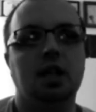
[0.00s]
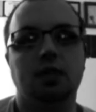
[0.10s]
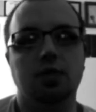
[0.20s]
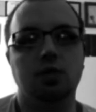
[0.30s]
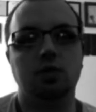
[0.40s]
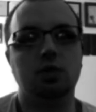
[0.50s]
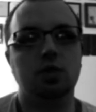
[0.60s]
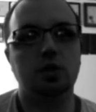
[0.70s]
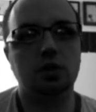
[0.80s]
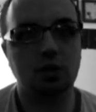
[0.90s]
get any views.
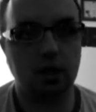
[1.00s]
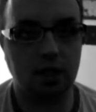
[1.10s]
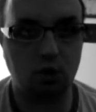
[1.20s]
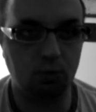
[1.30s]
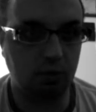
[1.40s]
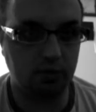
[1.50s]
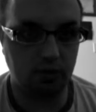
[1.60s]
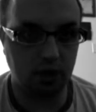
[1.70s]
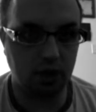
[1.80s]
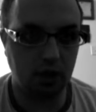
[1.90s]
Like, nobody was
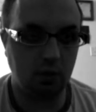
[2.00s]
really